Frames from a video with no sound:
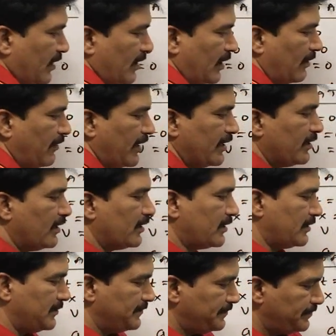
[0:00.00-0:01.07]
Now, I
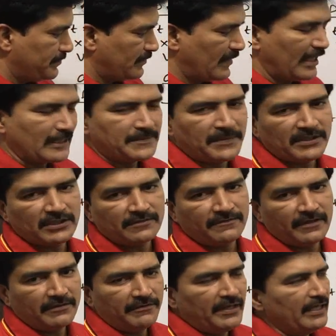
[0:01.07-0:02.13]
got expression
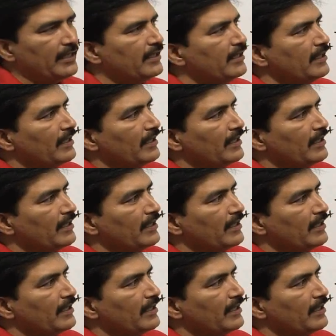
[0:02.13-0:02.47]
for v.